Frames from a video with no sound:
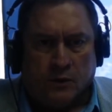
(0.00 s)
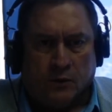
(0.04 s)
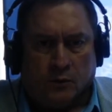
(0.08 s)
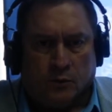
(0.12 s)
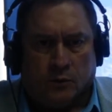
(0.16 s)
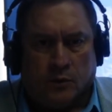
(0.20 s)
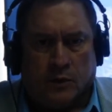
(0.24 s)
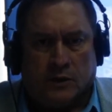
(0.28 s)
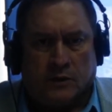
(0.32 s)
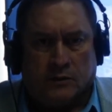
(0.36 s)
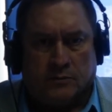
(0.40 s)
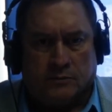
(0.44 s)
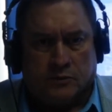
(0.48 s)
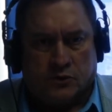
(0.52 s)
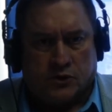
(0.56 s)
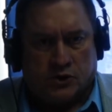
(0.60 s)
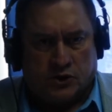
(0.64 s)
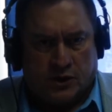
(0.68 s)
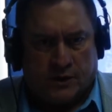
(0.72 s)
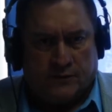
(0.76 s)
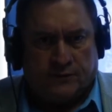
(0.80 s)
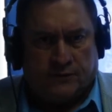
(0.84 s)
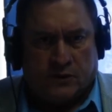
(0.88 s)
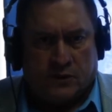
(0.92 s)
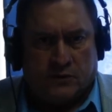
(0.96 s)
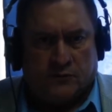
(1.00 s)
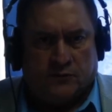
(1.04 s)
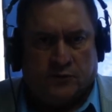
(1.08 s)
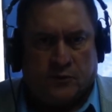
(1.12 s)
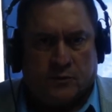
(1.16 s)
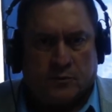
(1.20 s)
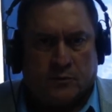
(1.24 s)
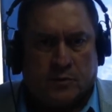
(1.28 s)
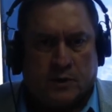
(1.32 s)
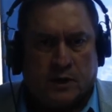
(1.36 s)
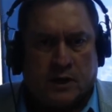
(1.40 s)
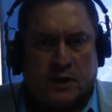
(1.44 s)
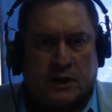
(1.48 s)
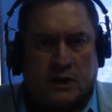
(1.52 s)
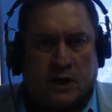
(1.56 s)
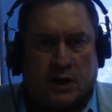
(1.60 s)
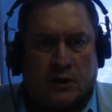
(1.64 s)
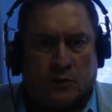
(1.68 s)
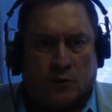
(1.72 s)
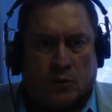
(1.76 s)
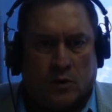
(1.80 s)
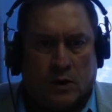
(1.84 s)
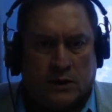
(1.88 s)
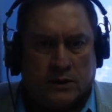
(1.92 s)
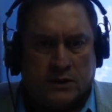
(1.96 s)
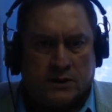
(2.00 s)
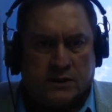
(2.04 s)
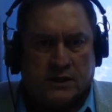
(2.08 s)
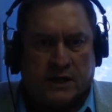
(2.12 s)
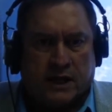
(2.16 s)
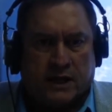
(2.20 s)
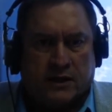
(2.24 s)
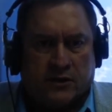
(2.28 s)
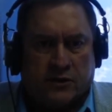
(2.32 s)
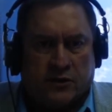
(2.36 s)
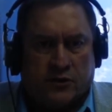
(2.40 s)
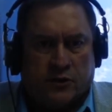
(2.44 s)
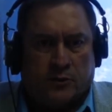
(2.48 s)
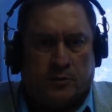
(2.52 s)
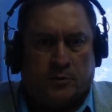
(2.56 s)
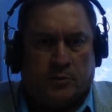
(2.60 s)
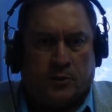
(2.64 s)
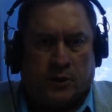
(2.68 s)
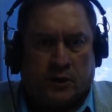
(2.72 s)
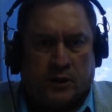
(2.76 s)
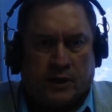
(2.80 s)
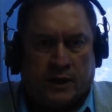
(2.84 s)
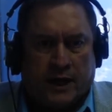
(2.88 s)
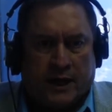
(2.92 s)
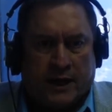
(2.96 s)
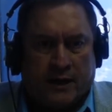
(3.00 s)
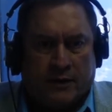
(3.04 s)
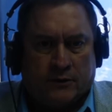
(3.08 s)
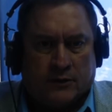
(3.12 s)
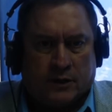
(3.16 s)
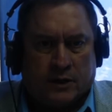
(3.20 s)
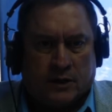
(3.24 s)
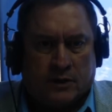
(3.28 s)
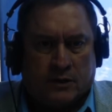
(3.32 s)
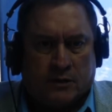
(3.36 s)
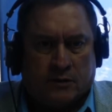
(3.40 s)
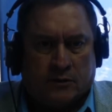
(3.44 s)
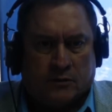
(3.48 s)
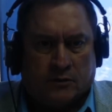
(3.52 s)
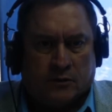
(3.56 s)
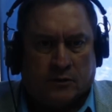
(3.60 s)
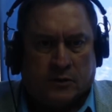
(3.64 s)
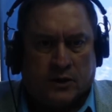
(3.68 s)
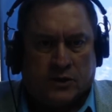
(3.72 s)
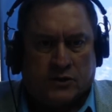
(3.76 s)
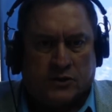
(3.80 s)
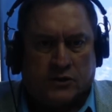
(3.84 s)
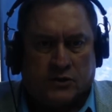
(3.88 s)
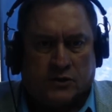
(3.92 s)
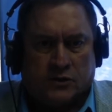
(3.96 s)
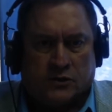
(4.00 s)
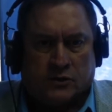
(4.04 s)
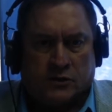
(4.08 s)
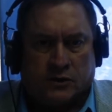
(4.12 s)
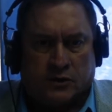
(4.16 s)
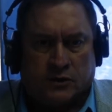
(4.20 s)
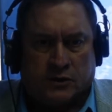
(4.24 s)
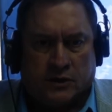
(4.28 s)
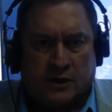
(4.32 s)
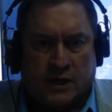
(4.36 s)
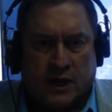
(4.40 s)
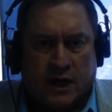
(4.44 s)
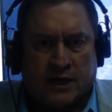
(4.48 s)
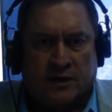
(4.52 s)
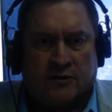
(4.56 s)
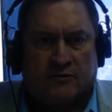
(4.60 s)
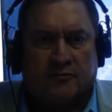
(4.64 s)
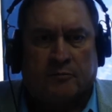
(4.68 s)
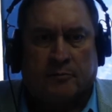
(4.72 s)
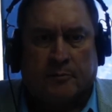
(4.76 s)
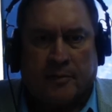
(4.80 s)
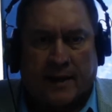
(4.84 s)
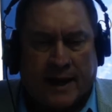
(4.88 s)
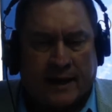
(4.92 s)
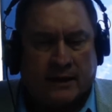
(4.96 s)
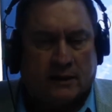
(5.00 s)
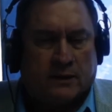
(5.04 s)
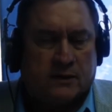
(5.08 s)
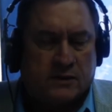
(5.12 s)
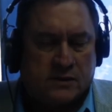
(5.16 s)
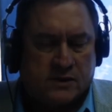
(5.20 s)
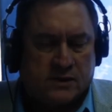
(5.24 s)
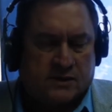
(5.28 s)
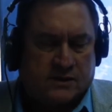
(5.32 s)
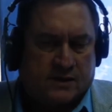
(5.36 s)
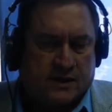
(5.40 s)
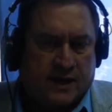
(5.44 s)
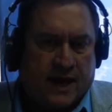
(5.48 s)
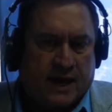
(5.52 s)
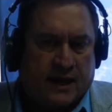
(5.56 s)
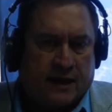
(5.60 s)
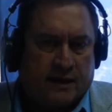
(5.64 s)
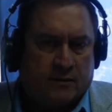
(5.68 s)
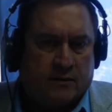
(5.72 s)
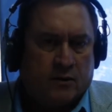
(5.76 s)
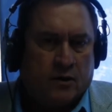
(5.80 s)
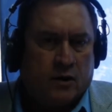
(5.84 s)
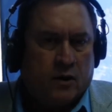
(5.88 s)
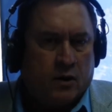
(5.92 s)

we shifted from being a one senator per county, which could kind of balance that